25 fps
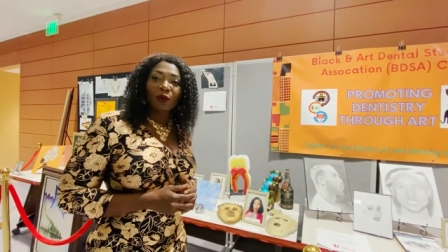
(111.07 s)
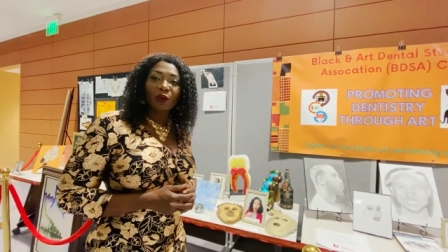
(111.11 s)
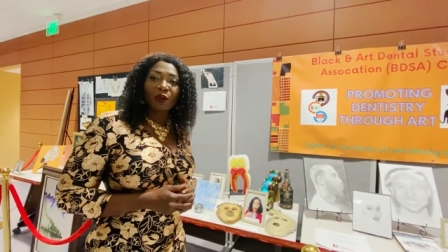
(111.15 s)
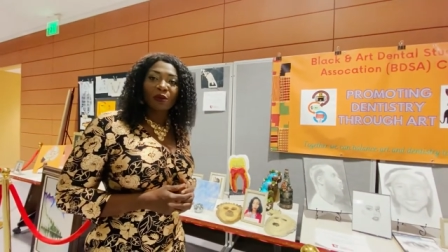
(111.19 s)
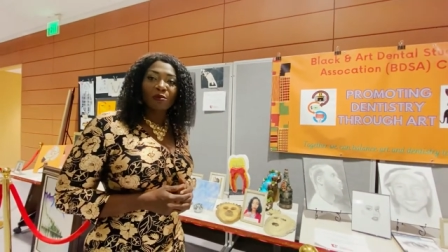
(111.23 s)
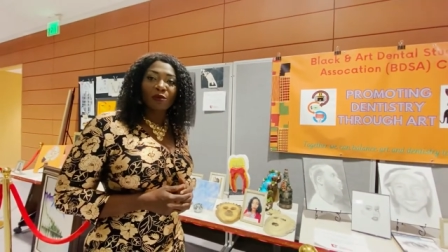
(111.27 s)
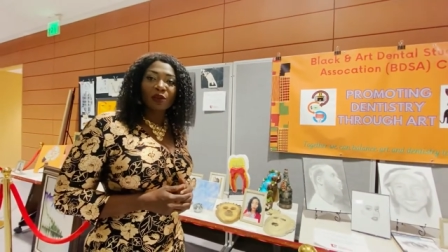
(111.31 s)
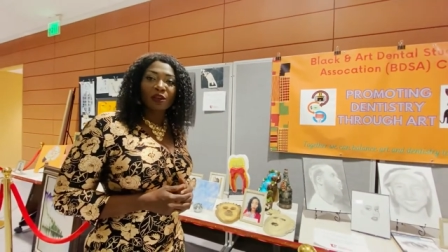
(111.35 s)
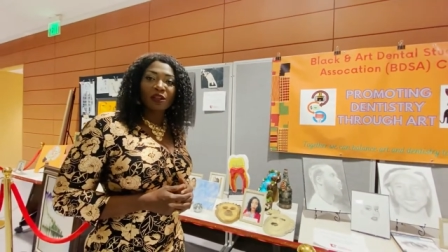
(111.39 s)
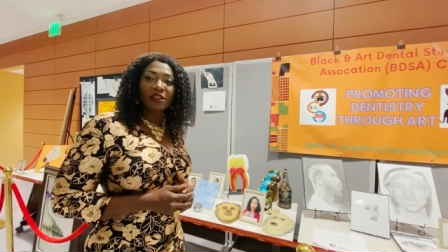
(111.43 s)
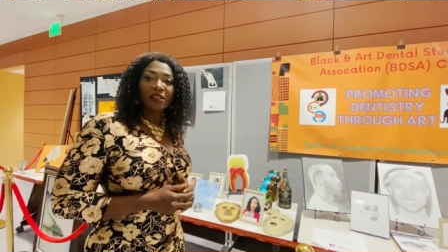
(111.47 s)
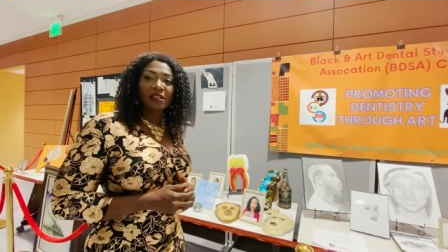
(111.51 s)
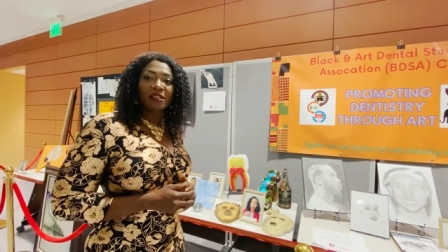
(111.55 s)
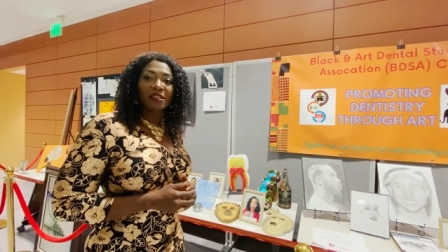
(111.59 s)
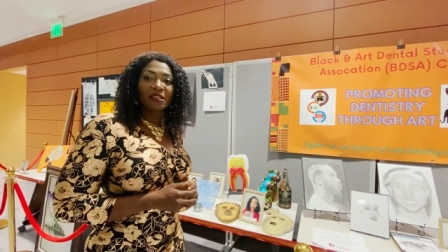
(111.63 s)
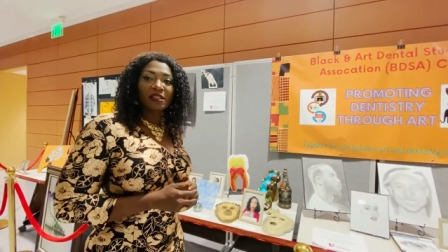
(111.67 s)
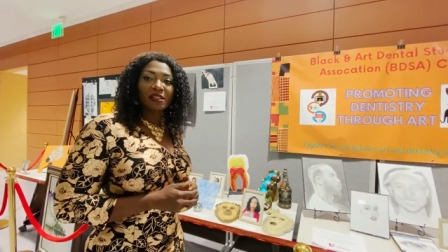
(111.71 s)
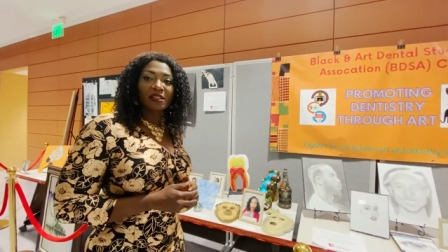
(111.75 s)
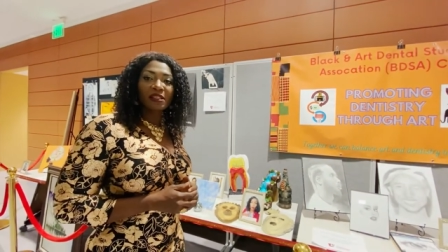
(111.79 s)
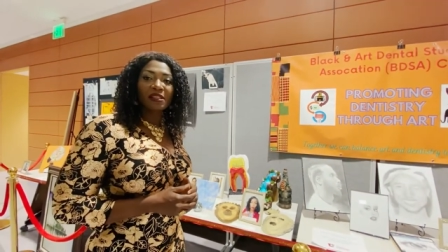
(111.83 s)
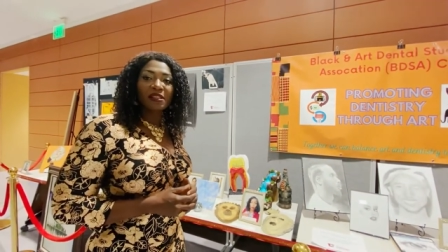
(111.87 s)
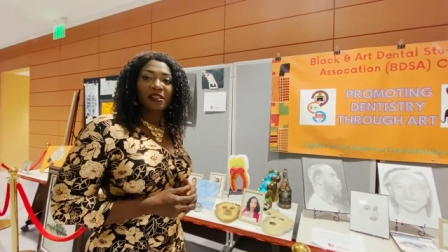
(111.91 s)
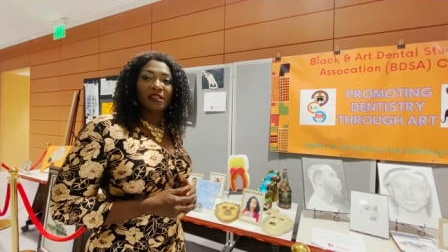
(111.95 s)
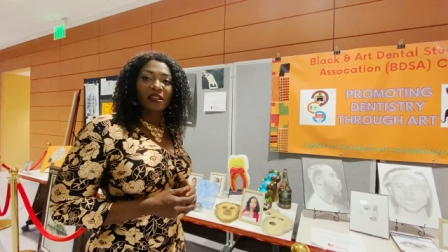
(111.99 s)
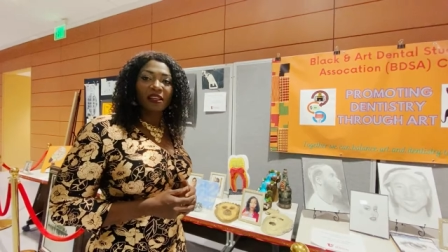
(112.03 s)

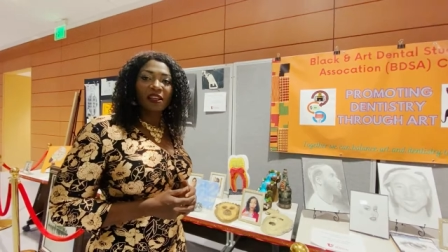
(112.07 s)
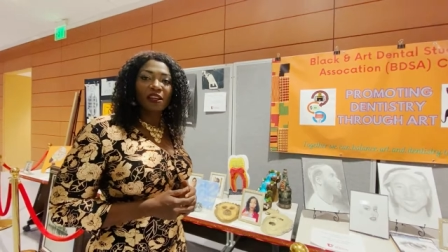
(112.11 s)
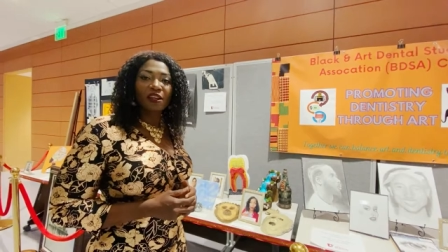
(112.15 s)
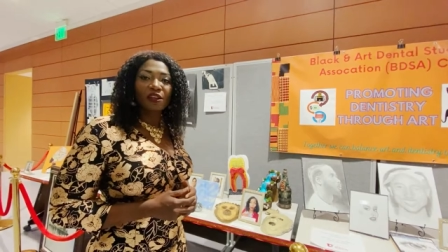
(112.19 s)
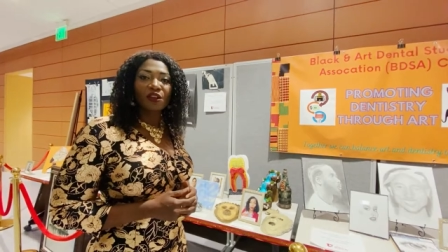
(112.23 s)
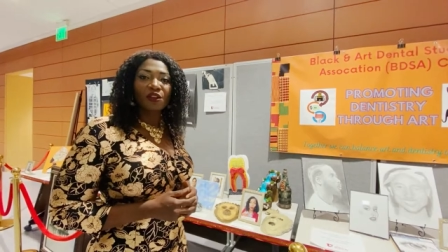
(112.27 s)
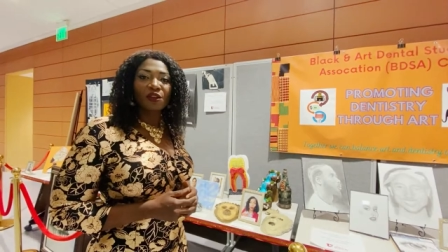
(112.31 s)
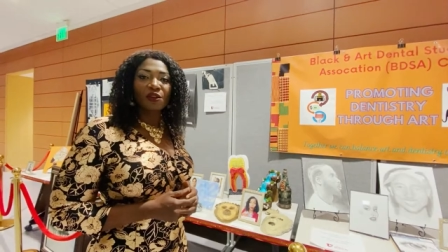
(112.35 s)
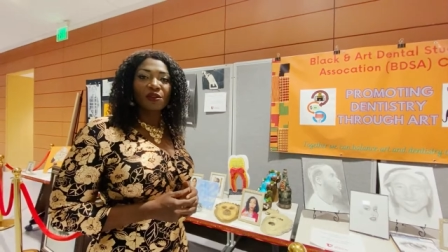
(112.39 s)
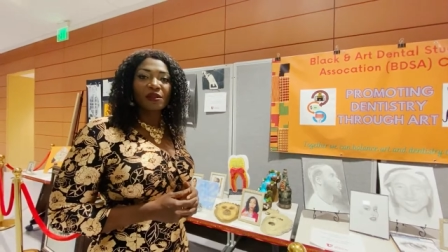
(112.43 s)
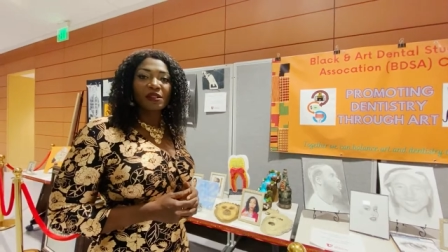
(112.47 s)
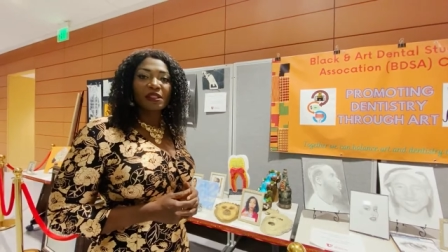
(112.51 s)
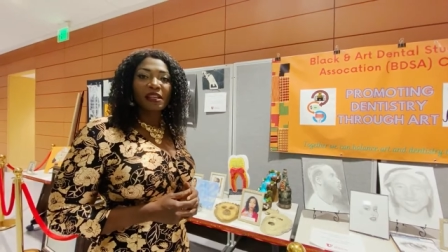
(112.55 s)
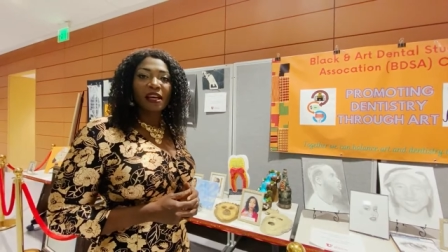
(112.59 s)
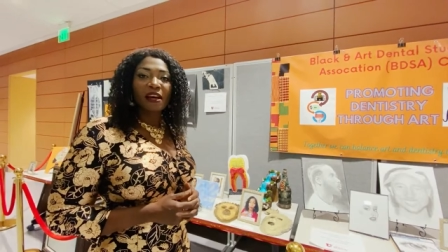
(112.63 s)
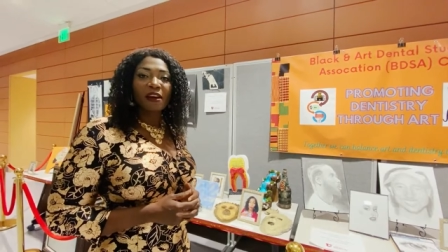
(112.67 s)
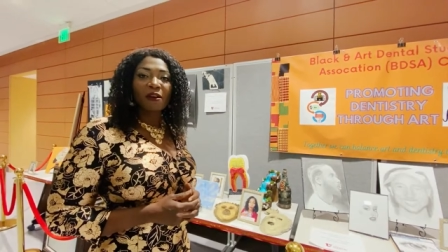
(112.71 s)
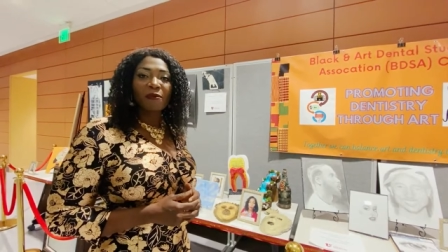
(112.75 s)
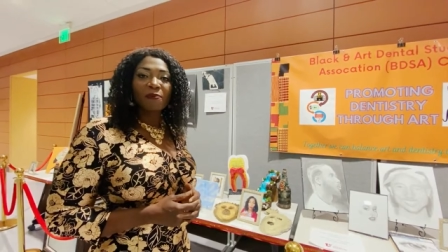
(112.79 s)
communities in Utah.